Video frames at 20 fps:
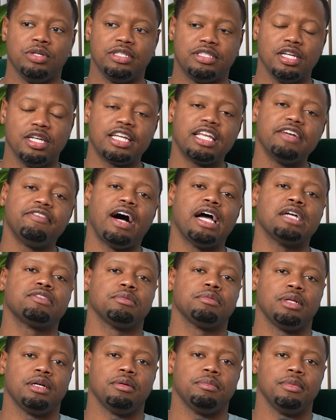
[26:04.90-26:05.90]
took advice
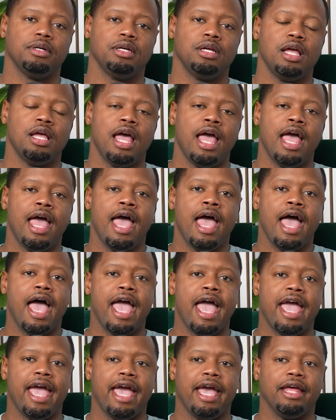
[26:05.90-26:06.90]
from them.
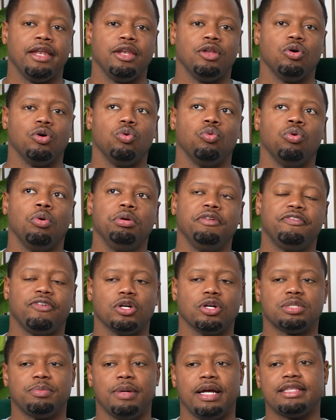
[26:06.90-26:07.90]
And when we
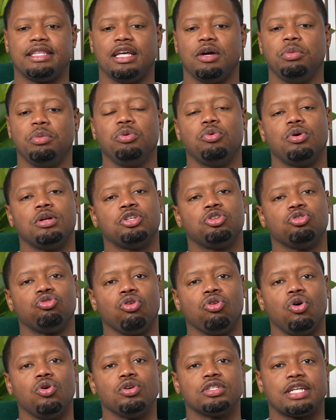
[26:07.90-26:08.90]
first met them, we wanted to
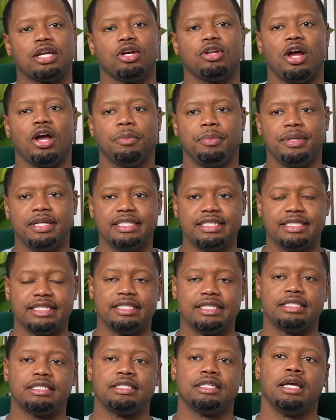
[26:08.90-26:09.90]
grow and scale our
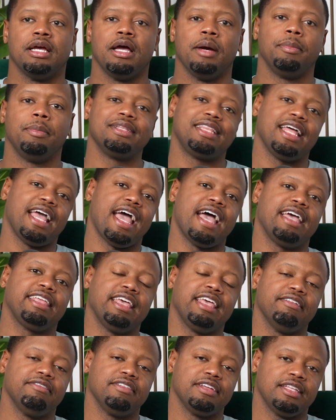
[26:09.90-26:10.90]
business, but they had
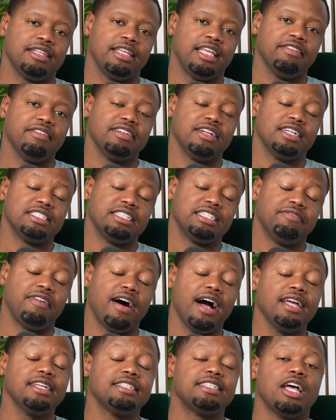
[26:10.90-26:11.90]
given us
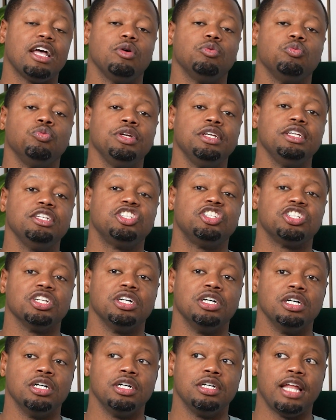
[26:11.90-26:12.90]
advice that we
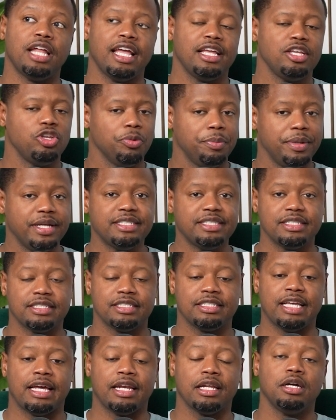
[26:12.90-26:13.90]
should, hey, your business
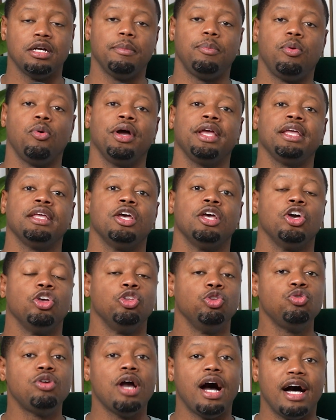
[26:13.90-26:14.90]
is at a good point.
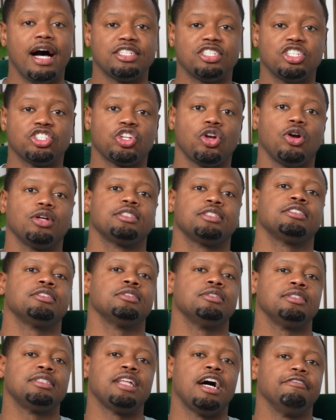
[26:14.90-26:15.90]
You guys should start
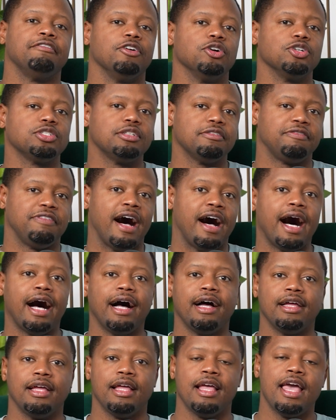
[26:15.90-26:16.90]
to diversify
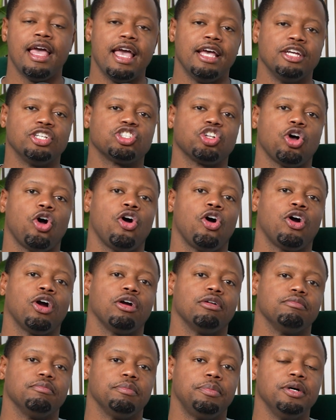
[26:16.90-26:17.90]
and
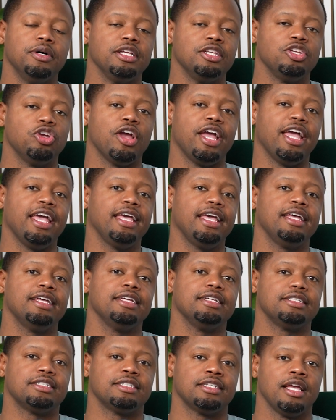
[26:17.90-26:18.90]
start putting your
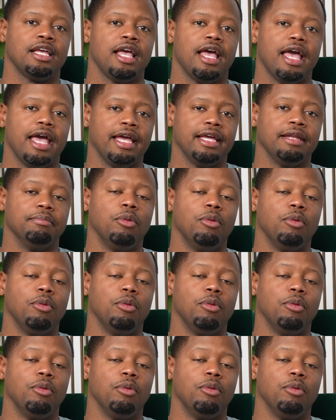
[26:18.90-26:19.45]
eggs in